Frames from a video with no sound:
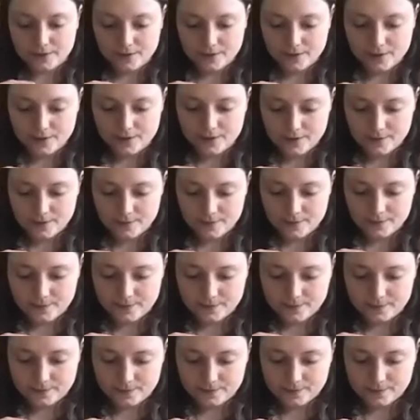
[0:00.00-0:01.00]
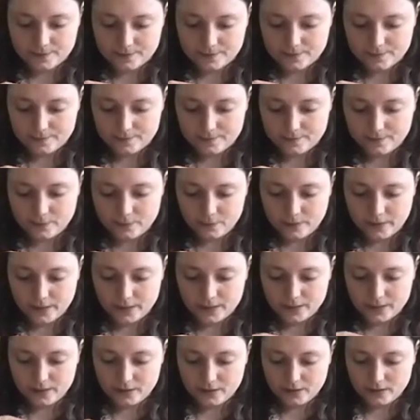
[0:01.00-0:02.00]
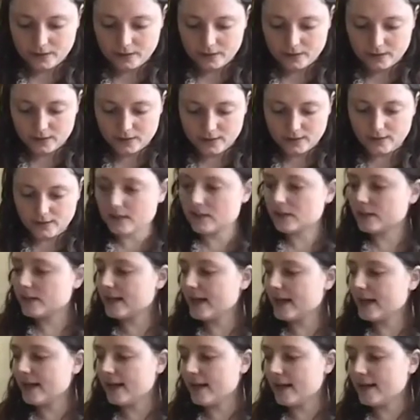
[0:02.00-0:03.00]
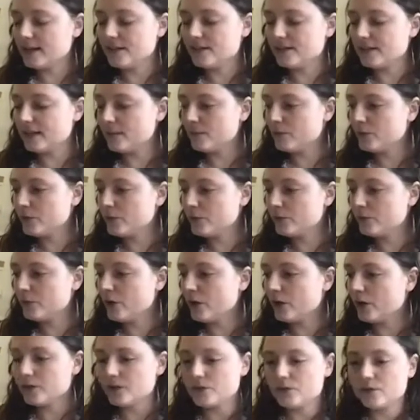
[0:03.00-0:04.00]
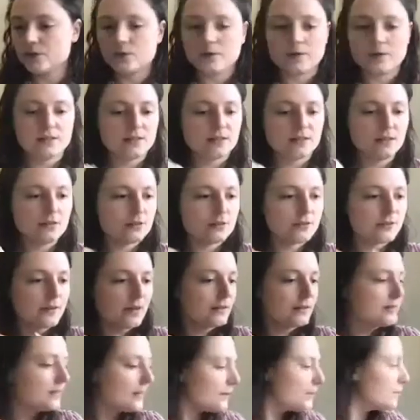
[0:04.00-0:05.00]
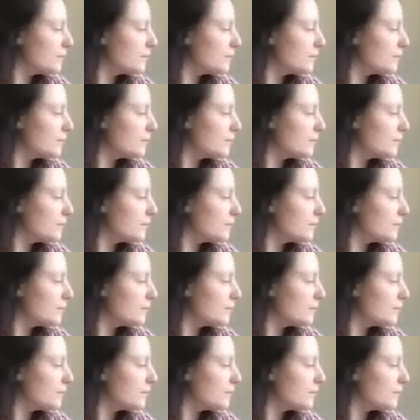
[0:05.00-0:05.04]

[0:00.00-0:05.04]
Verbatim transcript: um, we're going to get any tape you've got. So it's either that type